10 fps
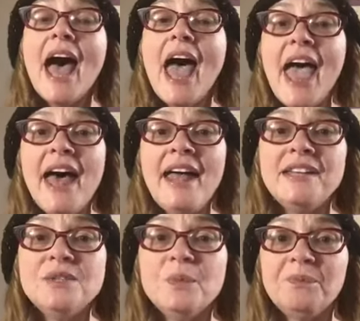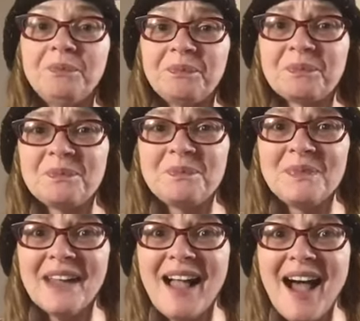And
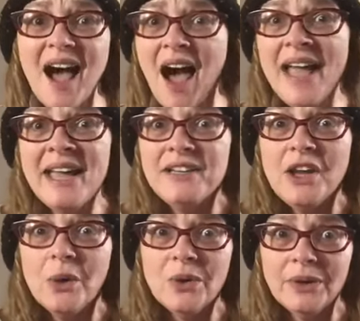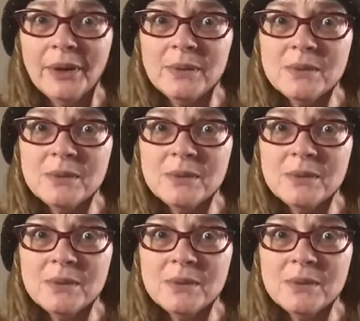I had no clue.